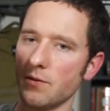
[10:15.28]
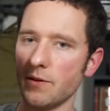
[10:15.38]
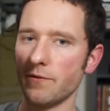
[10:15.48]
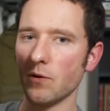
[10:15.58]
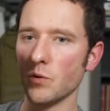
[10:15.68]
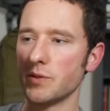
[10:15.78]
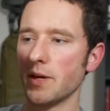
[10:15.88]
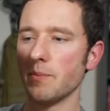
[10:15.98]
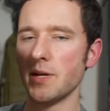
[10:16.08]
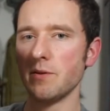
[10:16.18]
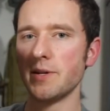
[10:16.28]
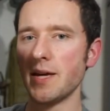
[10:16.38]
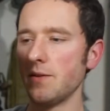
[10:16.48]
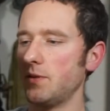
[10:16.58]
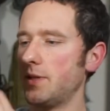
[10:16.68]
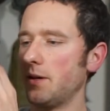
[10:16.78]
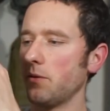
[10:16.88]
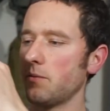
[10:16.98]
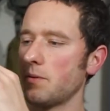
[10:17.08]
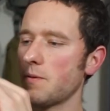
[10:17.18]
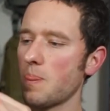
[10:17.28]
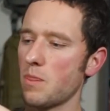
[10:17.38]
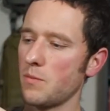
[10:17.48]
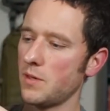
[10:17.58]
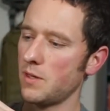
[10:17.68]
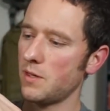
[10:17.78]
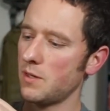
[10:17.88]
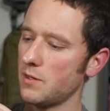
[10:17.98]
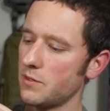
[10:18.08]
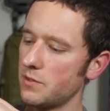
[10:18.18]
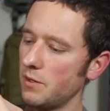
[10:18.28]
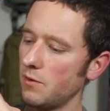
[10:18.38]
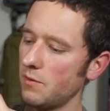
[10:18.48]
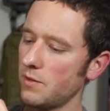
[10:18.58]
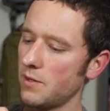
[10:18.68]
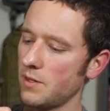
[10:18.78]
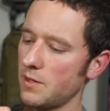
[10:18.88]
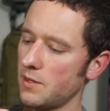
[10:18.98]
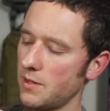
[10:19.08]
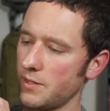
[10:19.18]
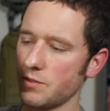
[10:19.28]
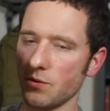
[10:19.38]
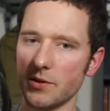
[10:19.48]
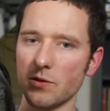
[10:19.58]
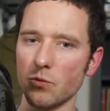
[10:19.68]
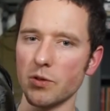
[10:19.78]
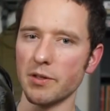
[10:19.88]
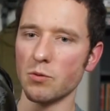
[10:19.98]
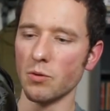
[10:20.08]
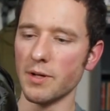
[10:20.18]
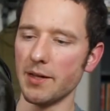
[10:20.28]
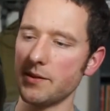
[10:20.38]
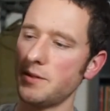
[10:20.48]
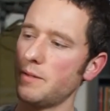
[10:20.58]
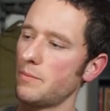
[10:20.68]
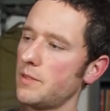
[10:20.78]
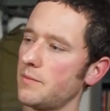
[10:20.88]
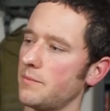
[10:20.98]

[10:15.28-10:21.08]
it folds up and you can't even tell. So it's a really cool concept.